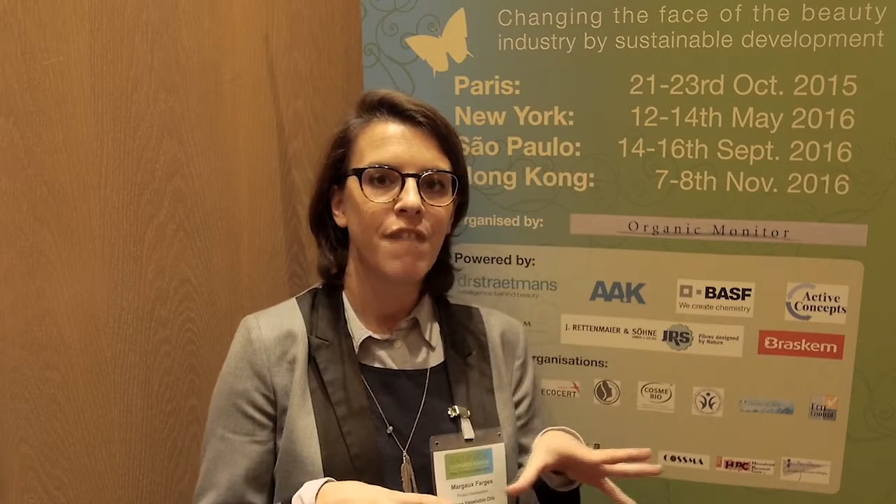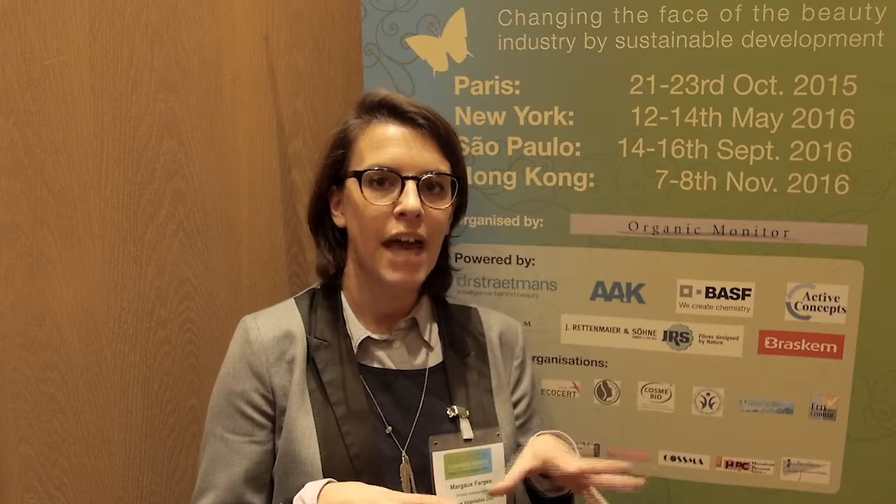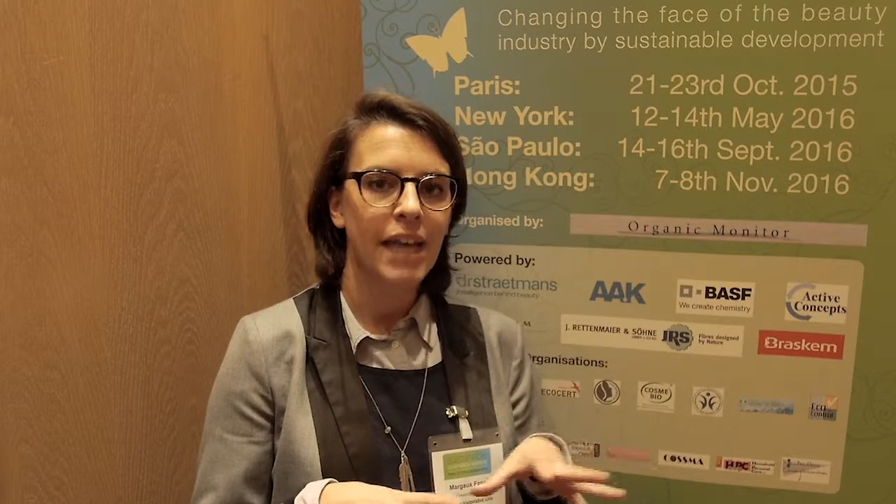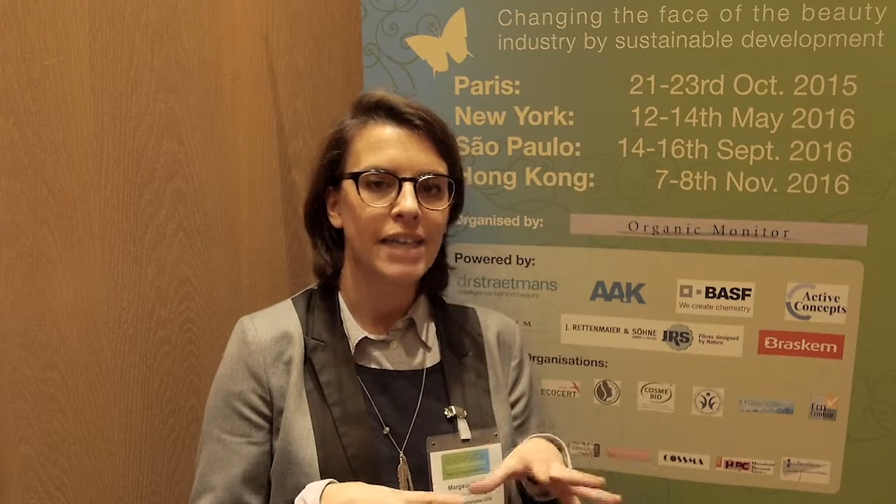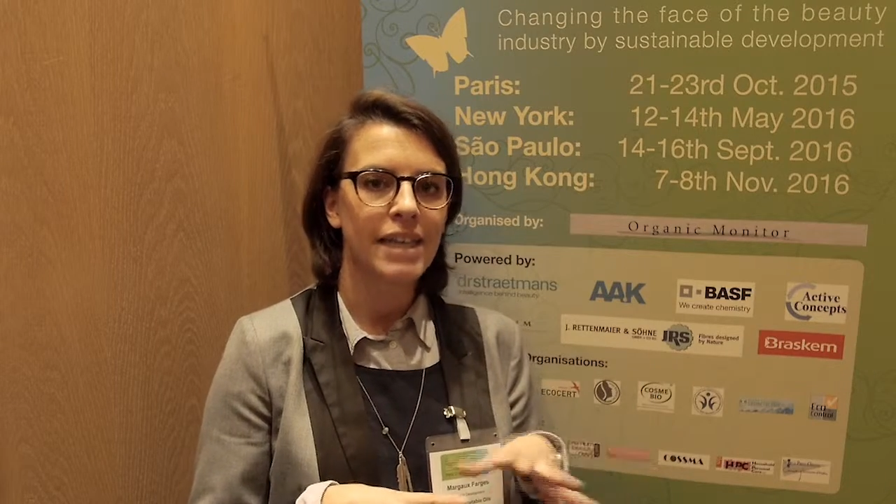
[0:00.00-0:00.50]

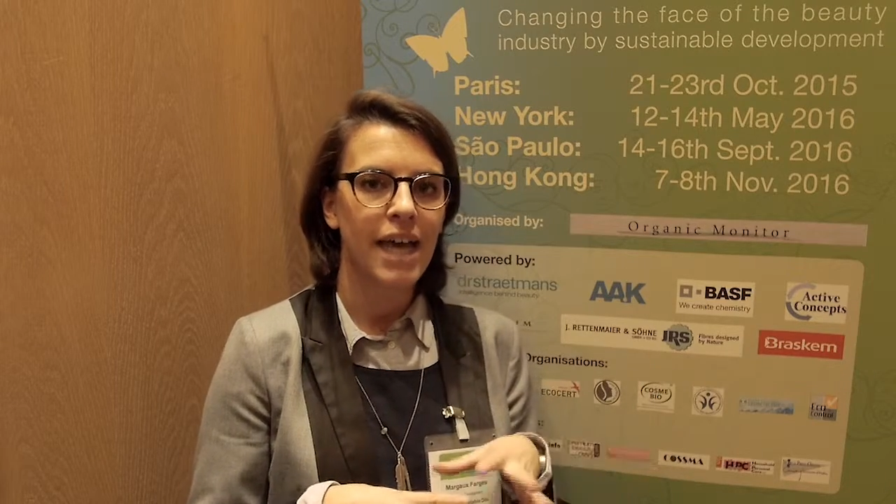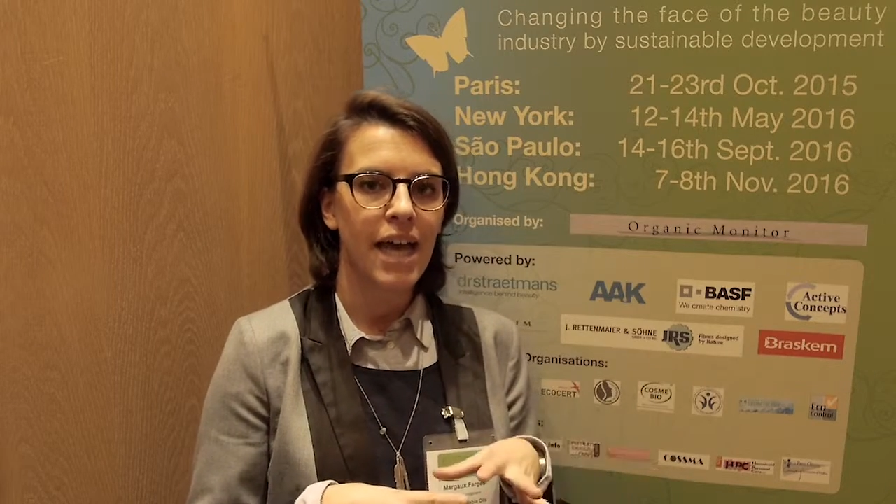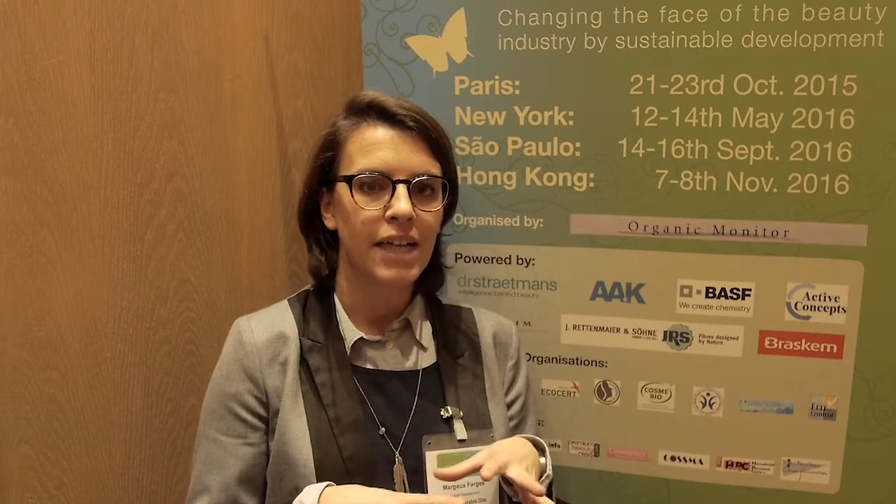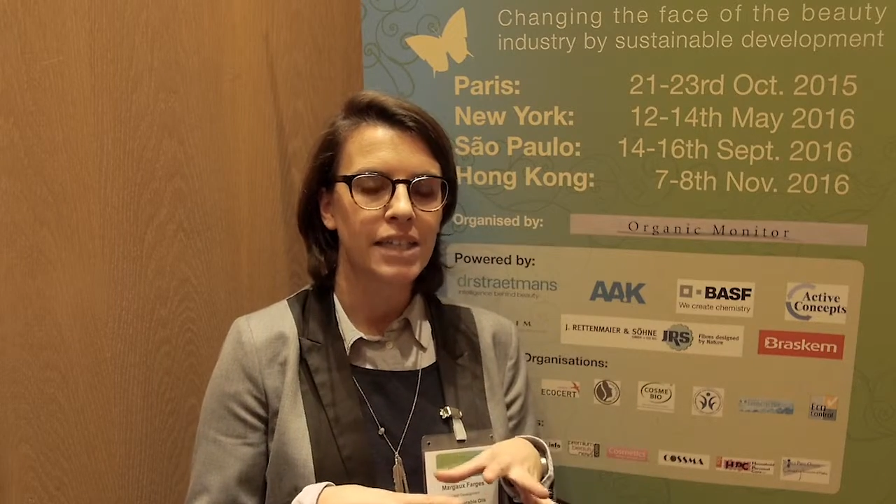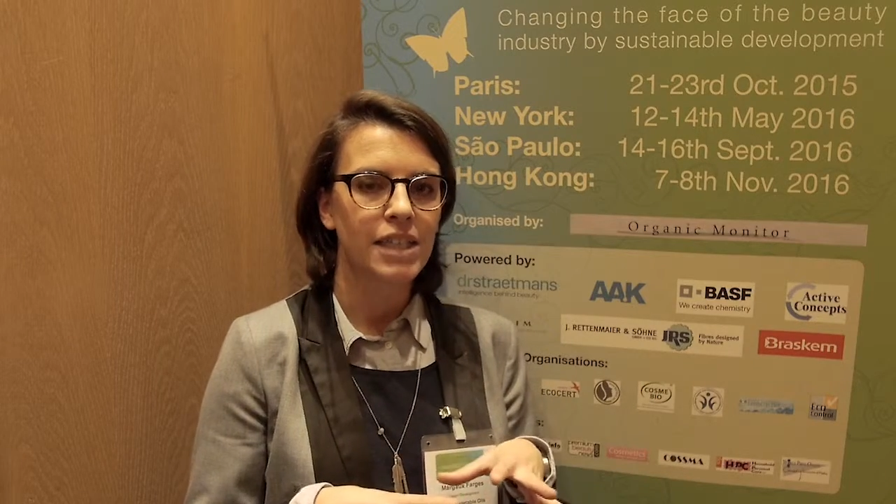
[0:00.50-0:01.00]
fact
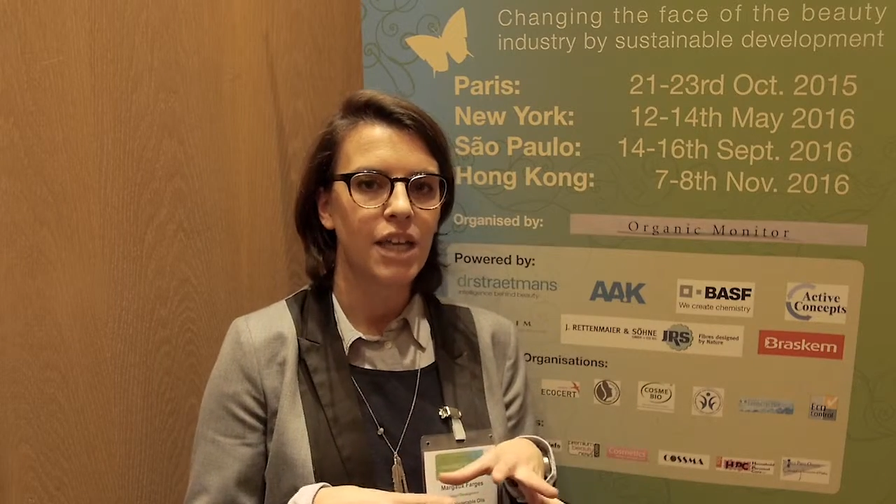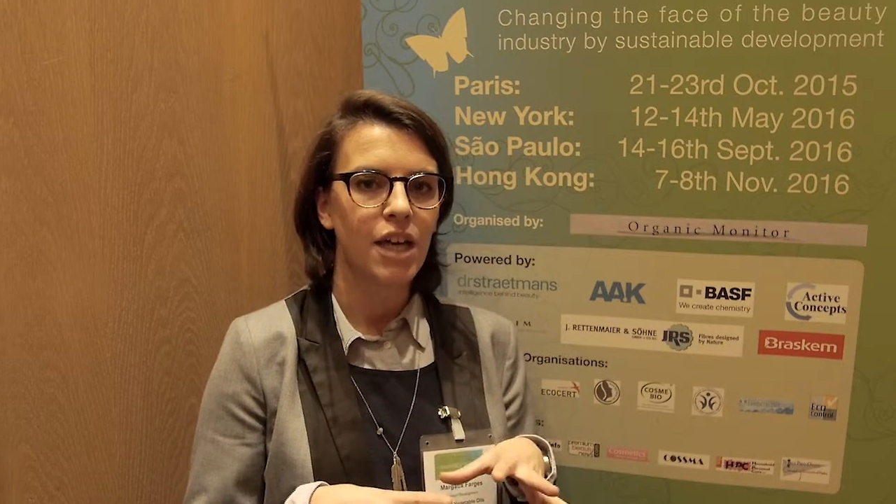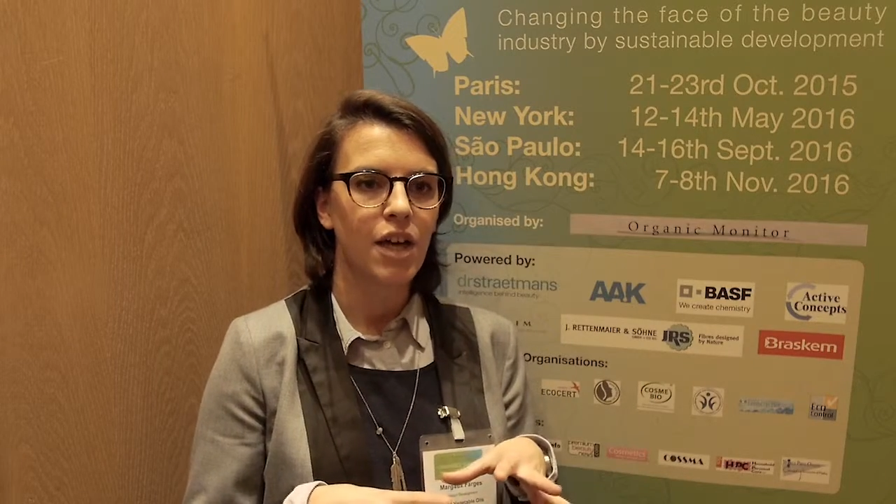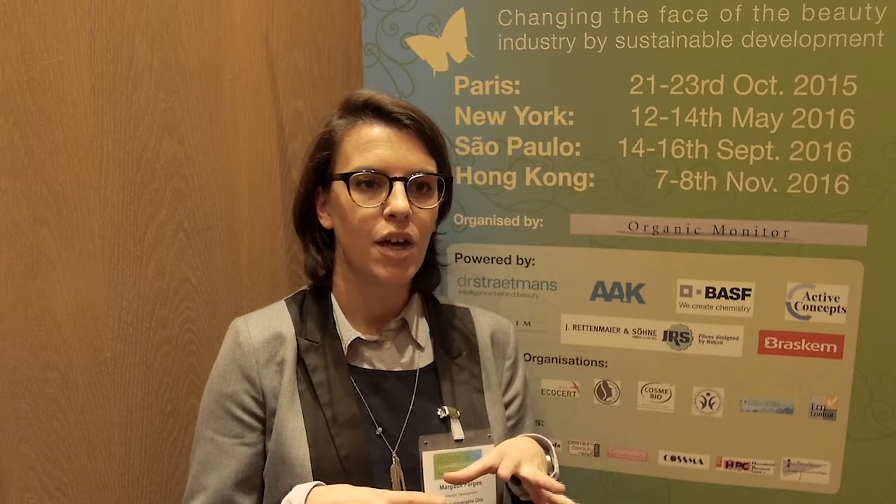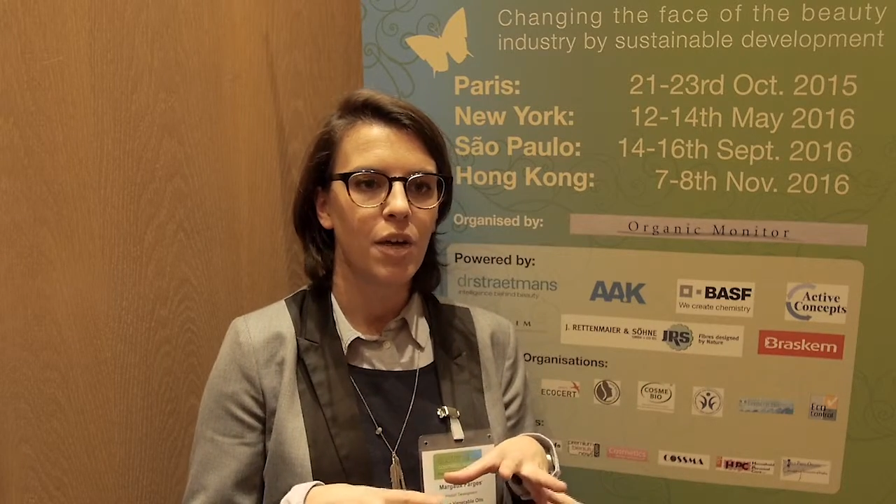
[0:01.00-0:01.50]

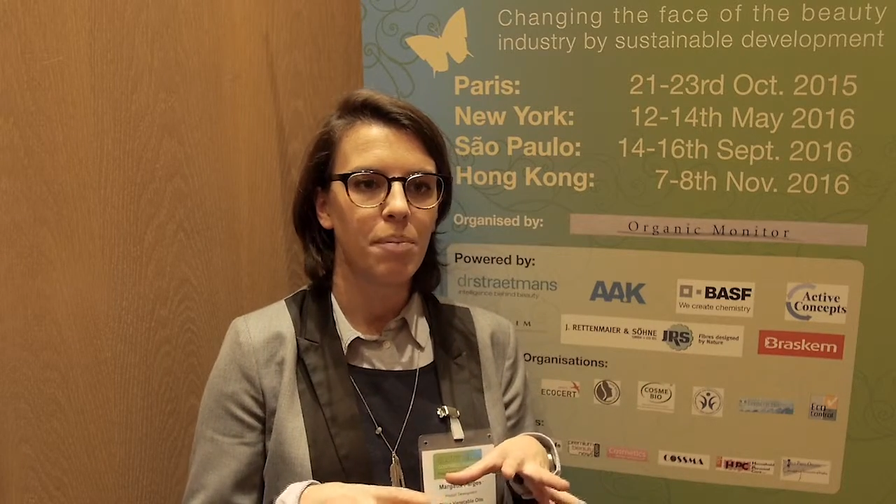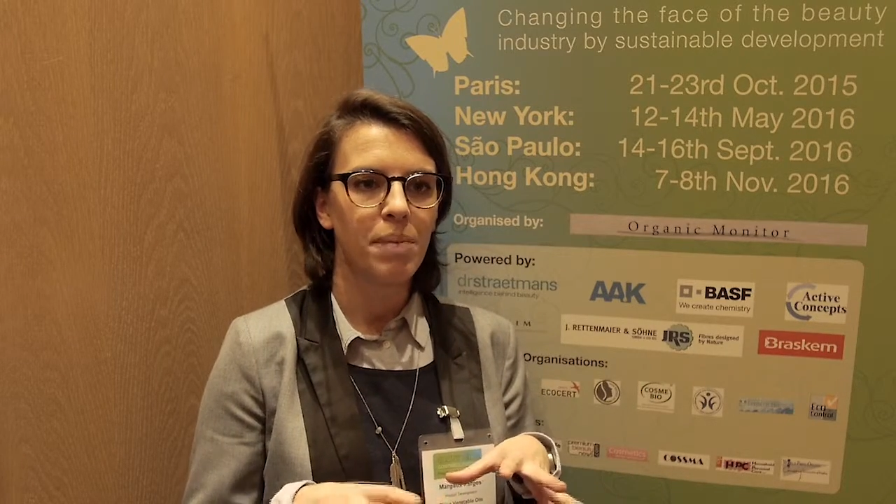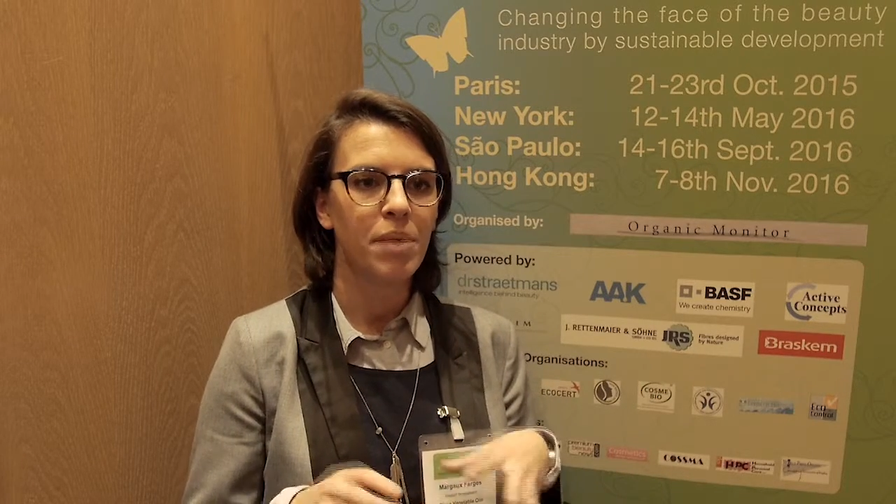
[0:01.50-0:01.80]
that